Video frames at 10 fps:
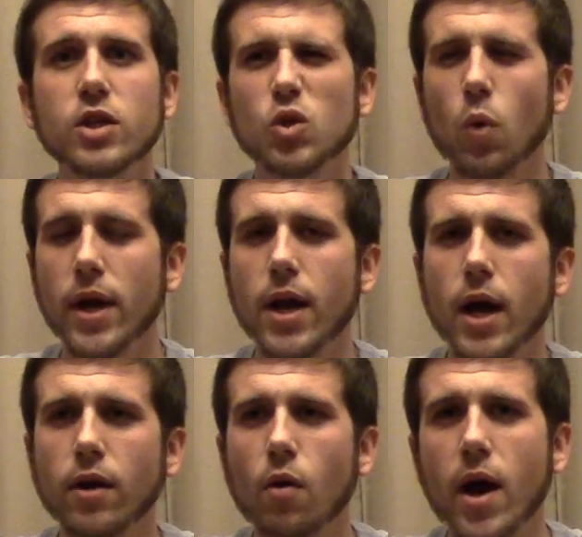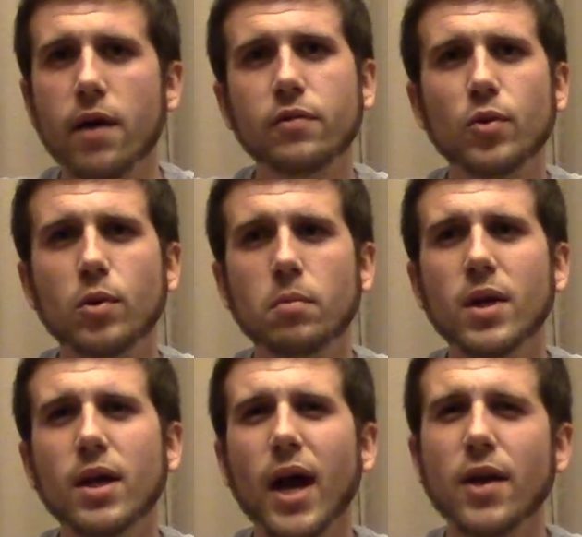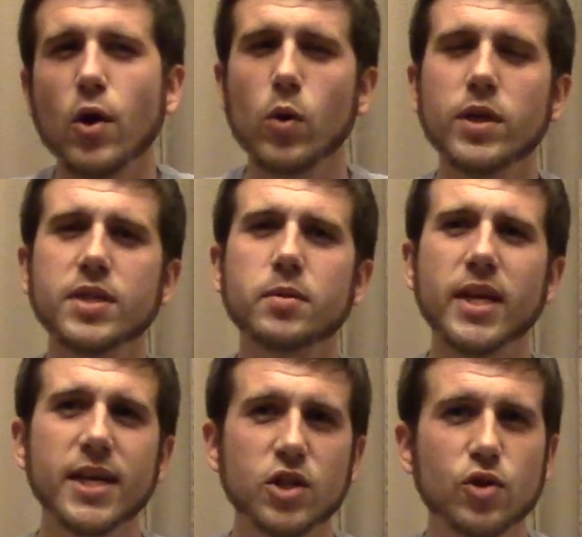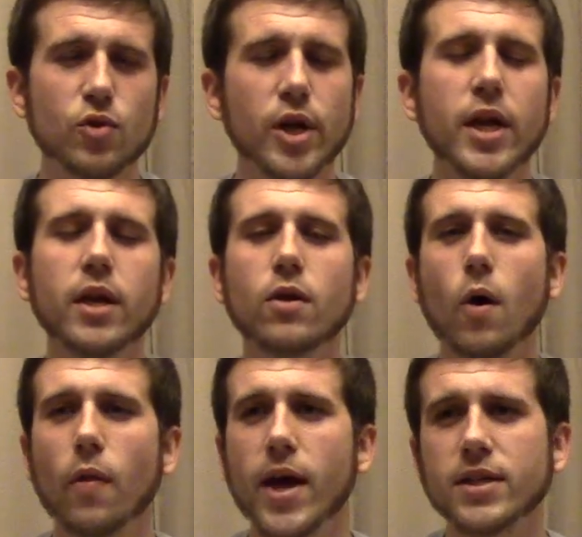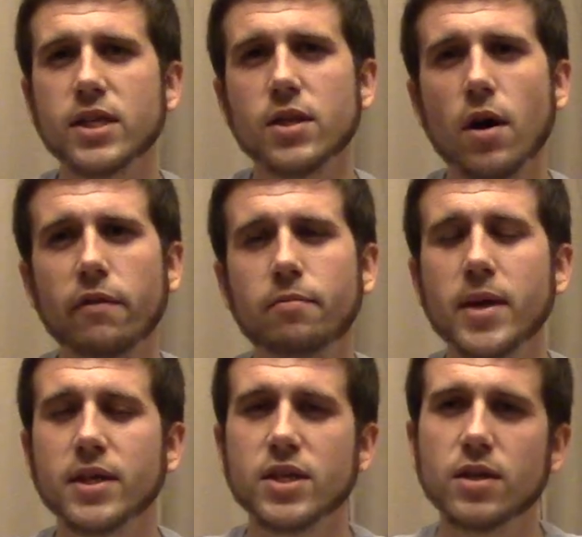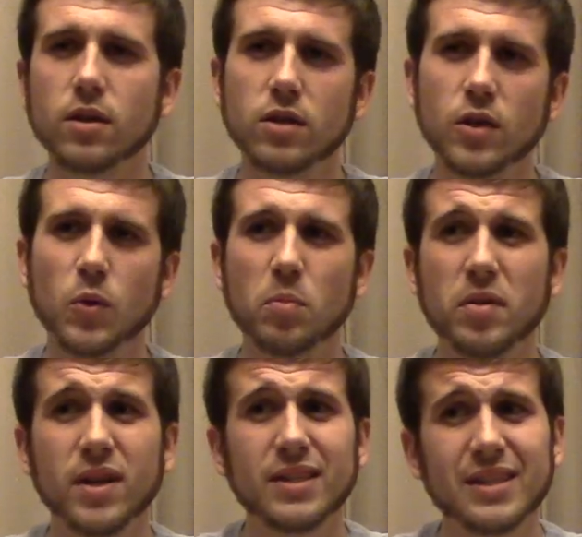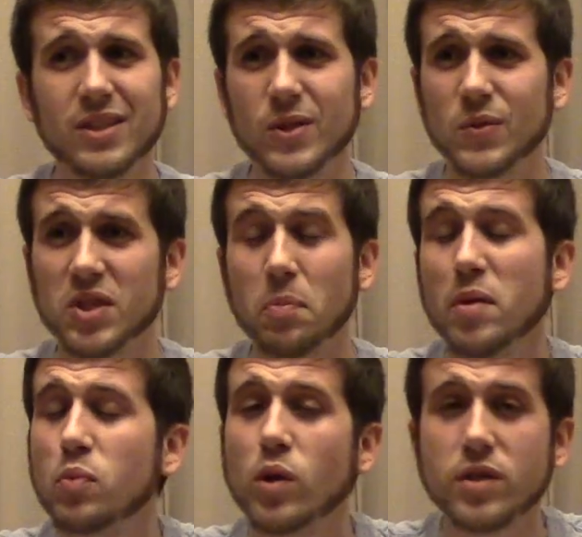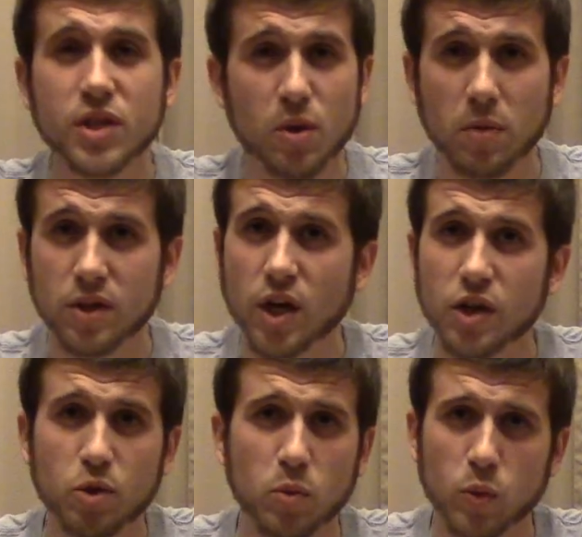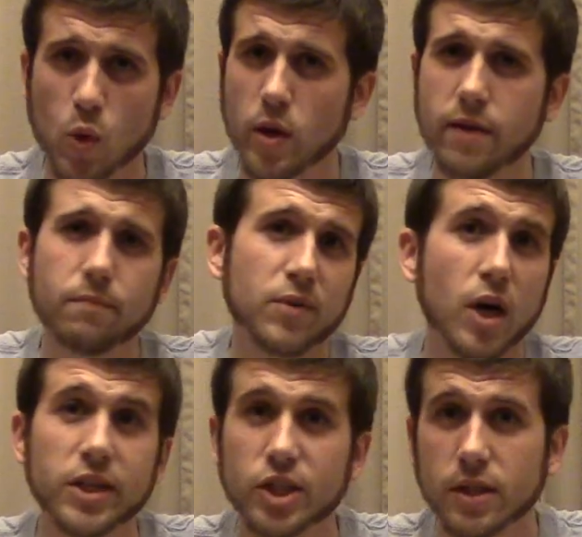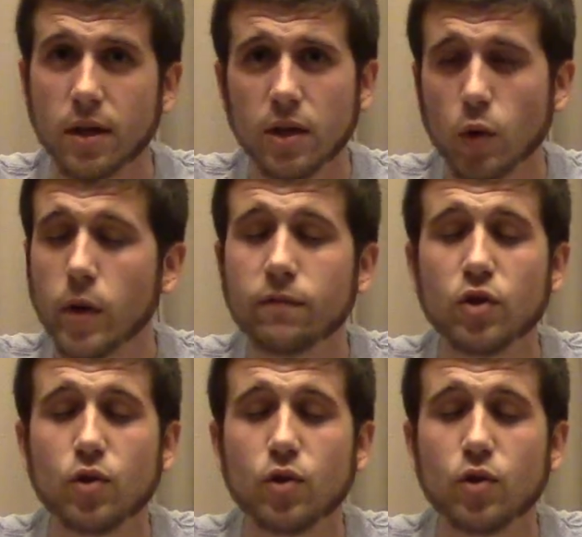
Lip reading: So why not go after him? I know his history and all that stuff makes it a little bit, some people consider him untouchable. Don't even touch it. Don't